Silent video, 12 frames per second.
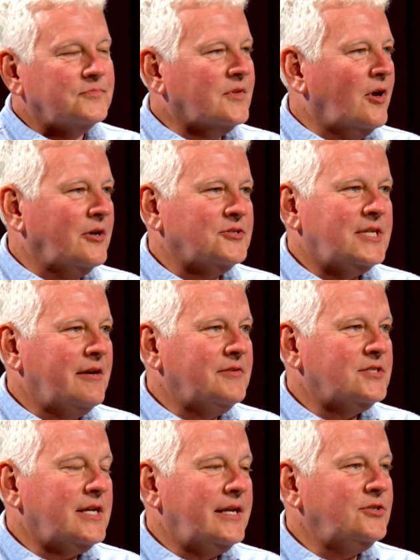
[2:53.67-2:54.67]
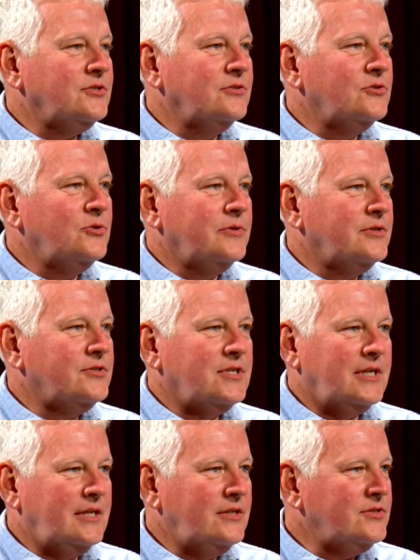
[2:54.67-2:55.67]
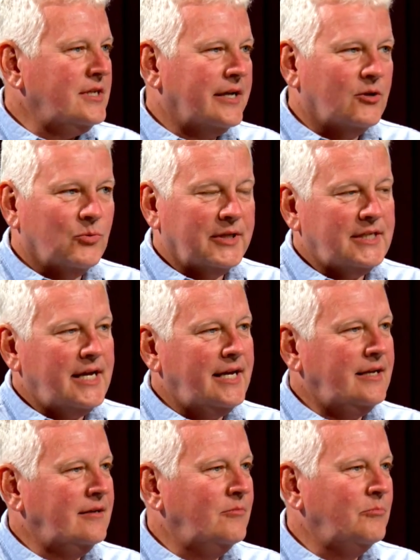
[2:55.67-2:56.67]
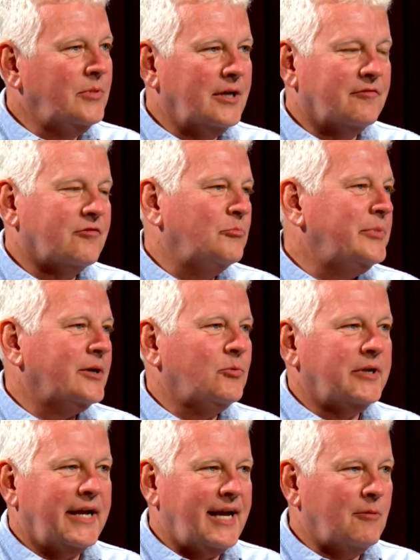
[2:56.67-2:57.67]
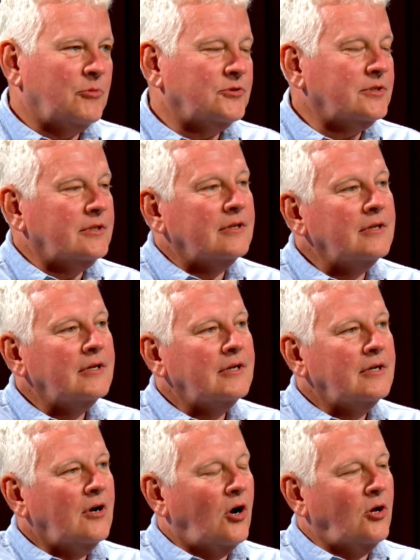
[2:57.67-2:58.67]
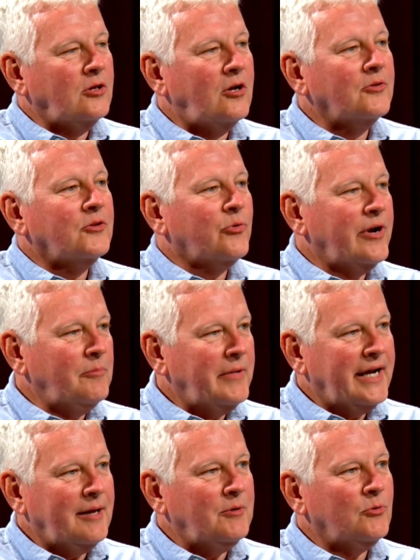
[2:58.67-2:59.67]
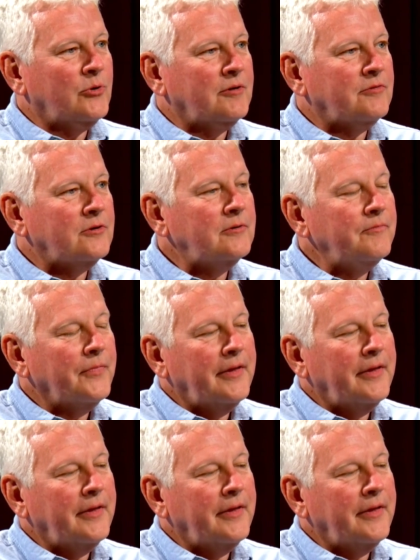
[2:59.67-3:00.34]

Caused devastation to the cities, not only Dayton, but from Pickwood, Hamilton, all along the Great Miami River.